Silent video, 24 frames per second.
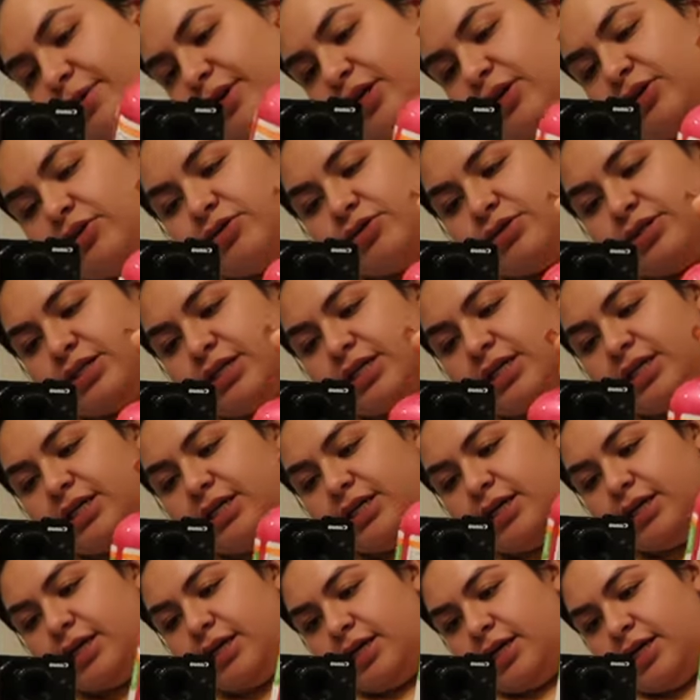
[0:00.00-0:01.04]
gonna use
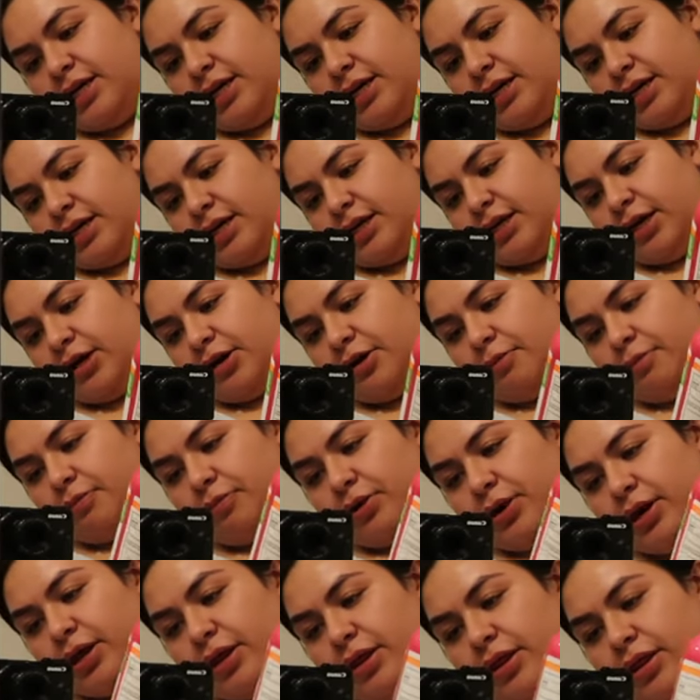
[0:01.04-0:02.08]
the
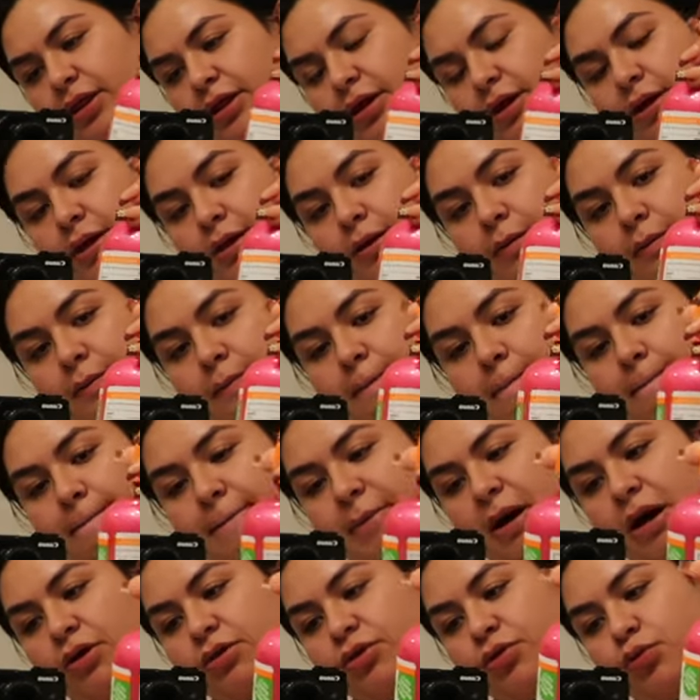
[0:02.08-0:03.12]
TheraBreath
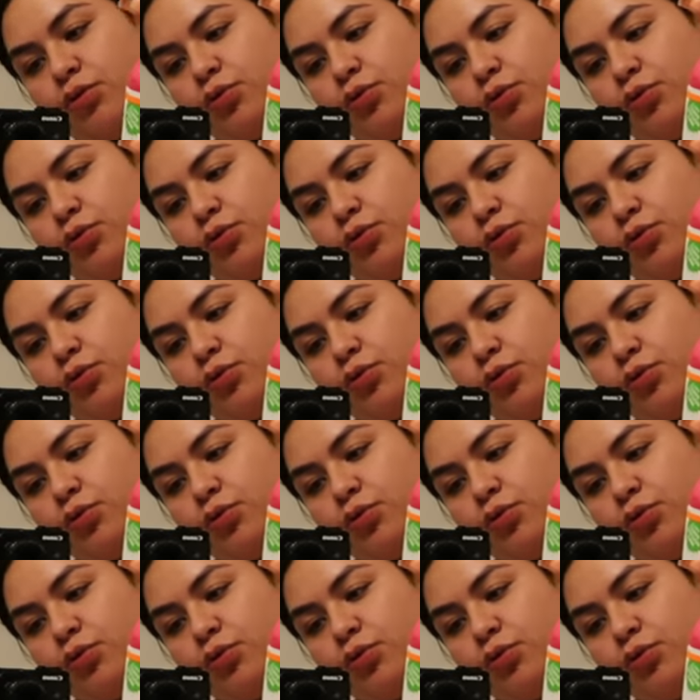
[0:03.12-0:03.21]
mouth